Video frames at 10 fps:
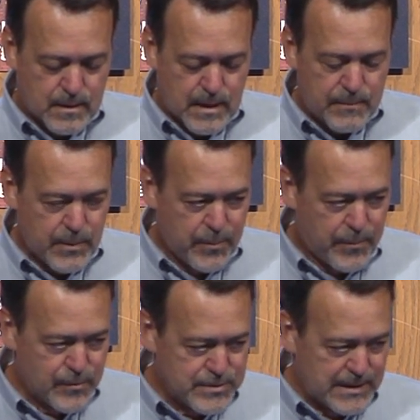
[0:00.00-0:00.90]
I'm not
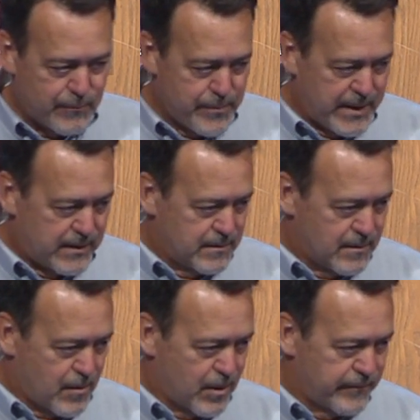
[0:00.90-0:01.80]
proposing that we
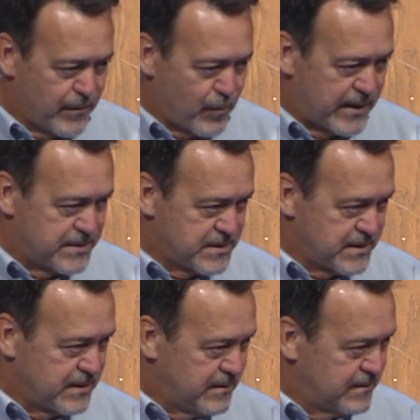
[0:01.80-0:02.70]
make Harvey
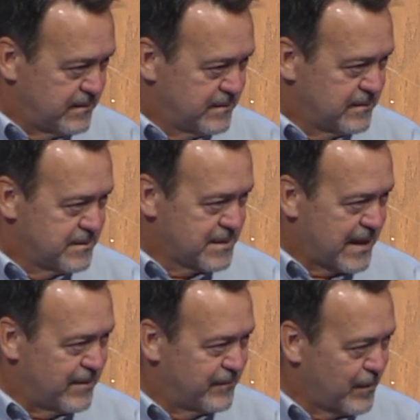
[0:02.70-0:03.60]
Weinstein
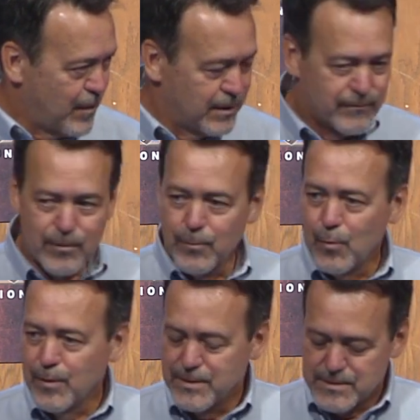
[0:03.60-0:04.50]
out of all of our
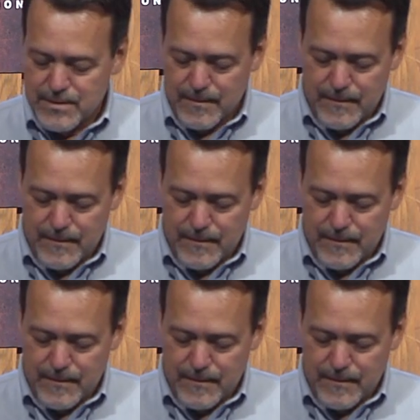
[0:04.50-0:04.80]
boys.